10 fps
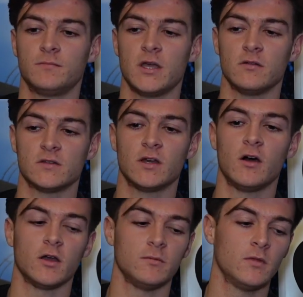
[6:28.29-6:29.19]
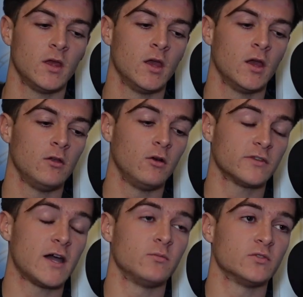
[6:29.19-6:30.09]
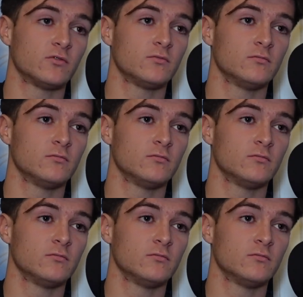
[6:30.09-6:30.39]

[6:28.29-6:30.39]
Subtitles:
period of time, lockdown was